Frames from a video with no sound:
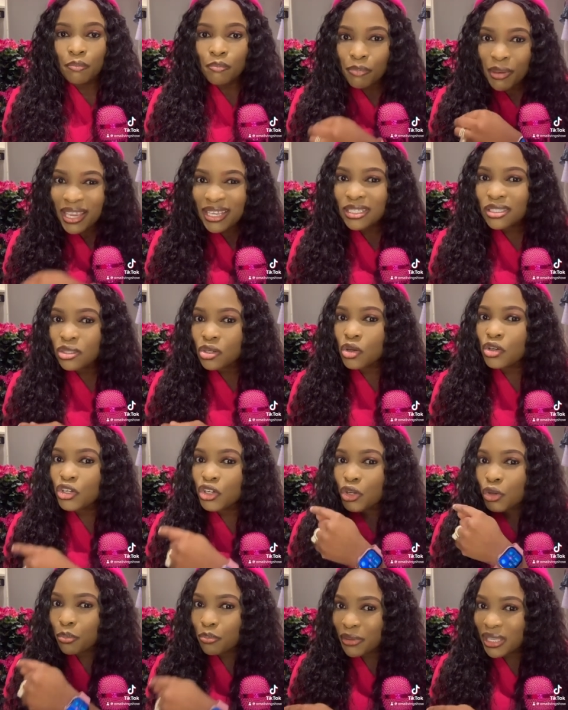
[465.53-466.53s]
based on
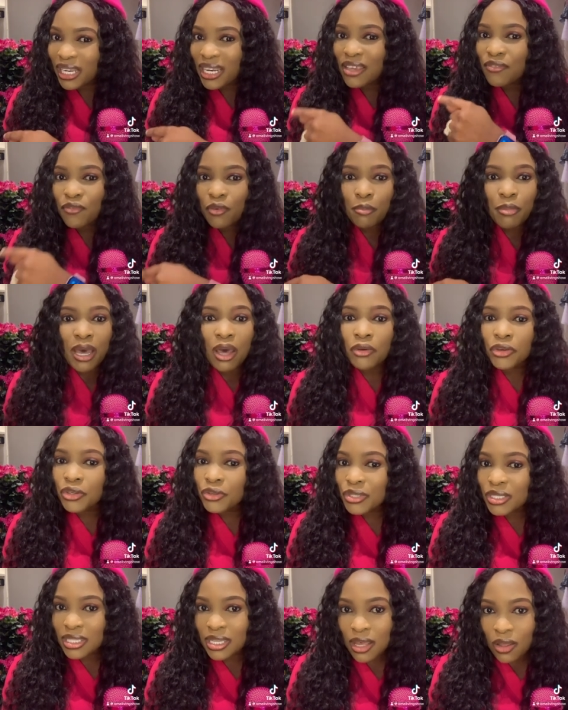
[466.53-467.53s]
your belief about
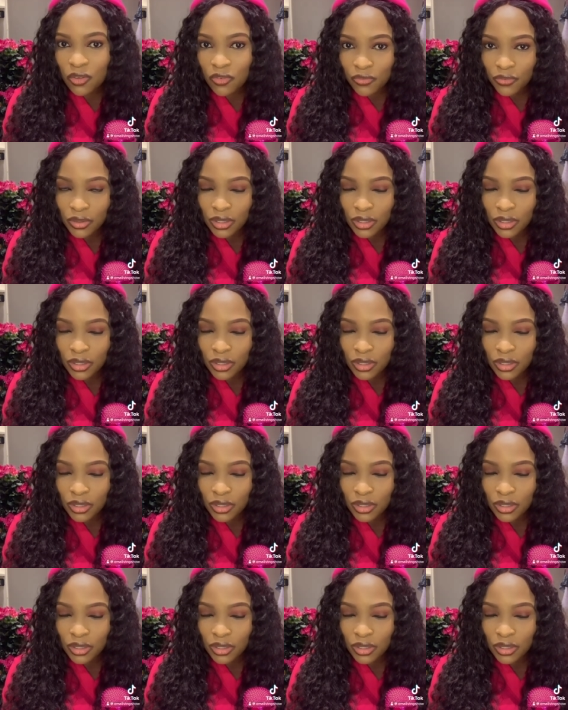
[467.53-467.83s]
yourself.